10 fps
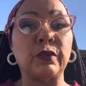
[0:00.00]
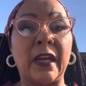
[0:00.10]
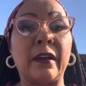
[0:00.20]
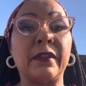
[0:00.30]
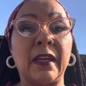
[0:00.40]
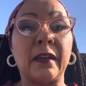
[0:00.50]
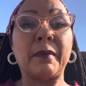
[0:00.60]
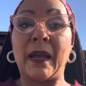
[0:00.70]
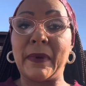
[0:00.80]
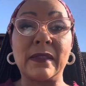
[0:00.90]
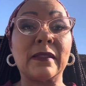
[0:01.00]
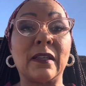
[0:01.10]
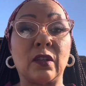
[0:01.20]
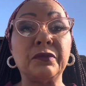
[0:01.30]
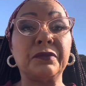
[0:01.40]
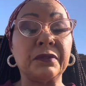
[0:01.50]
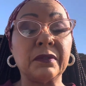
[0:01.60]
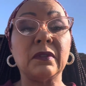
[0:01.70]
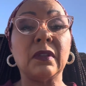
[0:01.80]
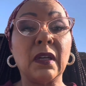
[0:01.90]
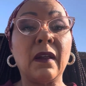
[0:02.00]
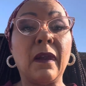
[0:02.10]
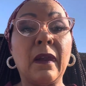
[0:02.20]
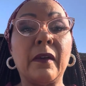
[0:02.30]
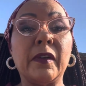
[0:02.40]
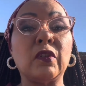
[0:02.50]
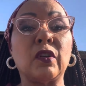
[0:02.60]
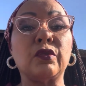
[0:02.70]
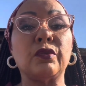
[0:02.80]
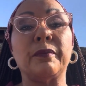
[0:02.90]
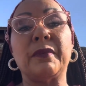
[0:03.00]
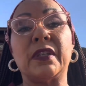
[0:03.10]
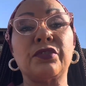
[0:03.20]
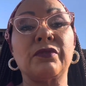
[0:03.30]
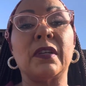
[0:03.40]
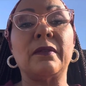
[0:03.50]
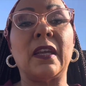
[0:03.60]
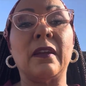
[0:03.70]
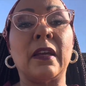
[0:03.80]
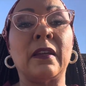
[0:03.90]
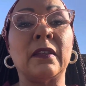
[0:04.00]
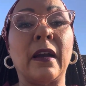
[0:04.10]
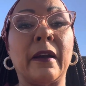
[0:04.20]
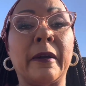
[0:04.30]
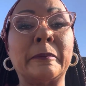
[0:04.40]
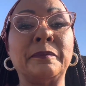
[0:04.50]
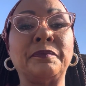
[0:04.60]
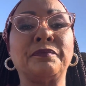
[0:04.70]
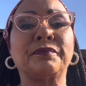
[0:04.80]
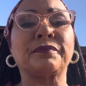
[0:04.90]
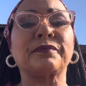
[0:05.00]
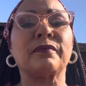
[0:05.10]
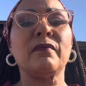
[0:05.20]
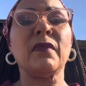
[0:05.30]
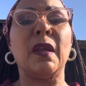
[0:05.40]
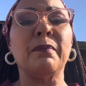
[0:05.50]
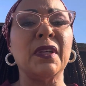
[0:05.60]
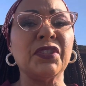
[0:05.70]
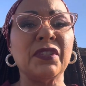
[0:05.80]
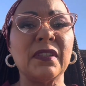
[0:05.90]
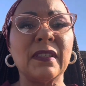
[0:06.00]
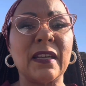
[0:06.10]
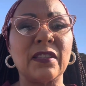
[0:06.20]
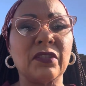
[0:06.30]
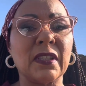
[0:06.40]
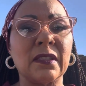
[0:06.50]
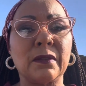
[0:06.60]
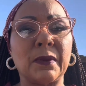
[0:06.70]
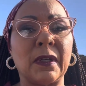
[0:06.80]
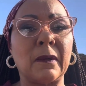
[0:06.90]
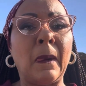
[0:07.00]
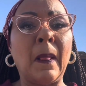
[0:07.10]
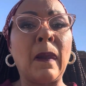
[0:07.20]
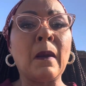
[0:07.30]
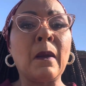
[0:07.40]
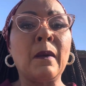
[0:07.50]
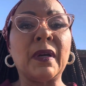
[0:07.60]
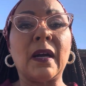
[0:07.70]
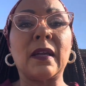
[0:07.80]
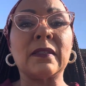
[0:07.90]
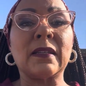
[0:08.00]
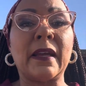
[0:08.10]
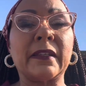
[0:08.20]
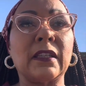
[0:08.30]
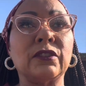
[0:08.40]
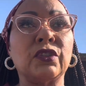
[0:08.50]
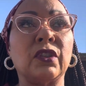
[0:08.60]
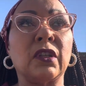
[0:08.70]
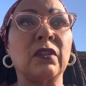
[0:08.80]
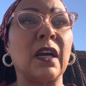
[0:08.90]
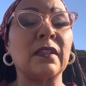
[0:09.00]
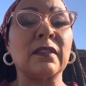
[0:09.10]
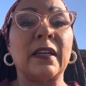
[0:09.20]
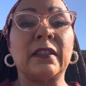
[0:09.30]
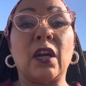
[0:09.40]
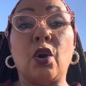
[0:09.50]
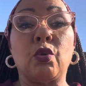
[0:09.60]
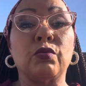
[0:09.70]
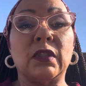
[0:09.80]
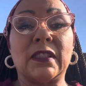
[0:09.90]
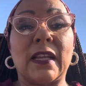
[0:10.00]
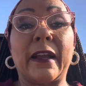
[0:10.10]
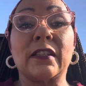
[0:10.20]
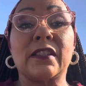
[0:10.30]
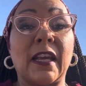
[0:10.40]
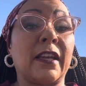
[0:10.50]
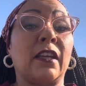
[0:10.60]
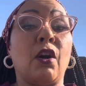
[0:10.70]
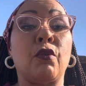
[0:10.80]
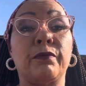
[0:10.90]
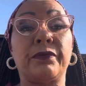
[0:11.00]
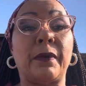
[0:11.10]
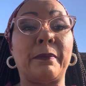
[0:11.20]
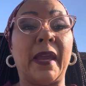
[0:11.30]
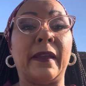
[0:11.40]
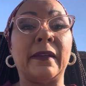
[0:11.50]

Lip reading: out there by myself, doing ministry and missions in Nigeria as well. But Ghana's like the home. It's like a second home for me.